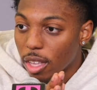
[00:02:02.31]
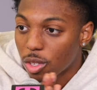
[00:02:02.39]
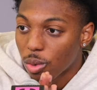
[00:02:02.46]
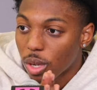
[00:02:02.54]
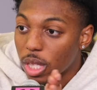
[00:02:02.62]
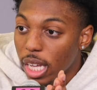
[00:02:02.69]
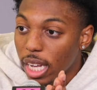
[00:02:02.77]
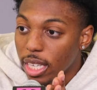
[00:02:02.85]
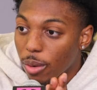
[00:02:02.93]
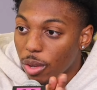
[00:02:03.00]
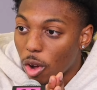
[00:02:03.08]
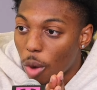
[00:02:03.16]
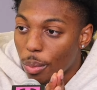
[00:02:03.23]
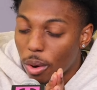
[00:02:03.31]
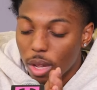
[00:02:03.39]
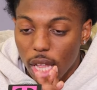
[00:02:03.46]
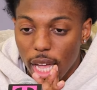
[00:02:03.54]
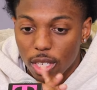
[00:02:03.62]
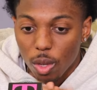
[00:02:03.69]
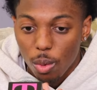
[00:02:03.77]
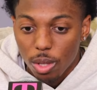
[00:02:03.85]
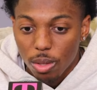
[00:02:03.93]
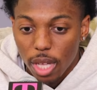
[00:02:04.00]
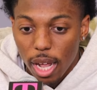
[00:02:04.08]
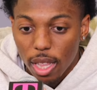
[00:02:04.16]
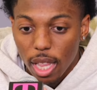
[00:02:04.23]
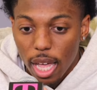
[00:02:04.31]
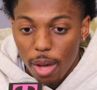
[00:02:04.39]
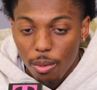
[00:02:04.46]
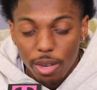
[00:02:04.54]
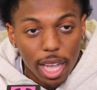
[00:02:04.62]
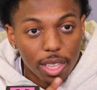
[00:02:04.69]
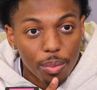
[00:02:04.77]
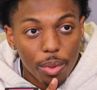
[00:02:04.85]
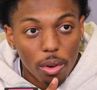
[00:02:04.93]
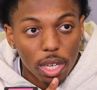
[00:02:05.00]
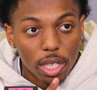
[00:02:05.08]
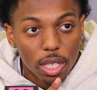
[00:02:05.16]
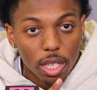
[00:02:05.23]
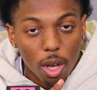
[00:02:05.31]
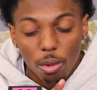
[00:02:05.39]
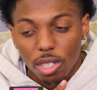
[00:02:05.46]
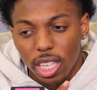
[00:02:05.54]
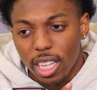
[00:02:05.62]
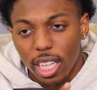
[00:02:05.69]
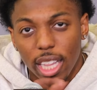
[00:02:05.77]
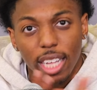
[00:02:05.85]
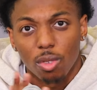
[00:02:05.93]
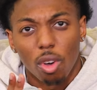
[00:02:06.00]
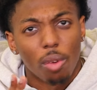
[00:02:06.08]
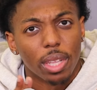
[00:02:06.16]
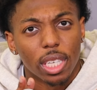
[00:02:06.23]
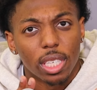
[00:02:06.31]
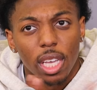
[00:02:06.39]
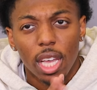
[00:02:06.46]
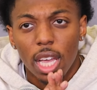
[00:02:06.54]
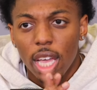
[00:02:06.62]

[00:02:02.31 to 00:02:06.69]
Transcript: It's two of the things that we harp lot. So we knew down the line we got in the bonus. Coach said it in like 12 minutes.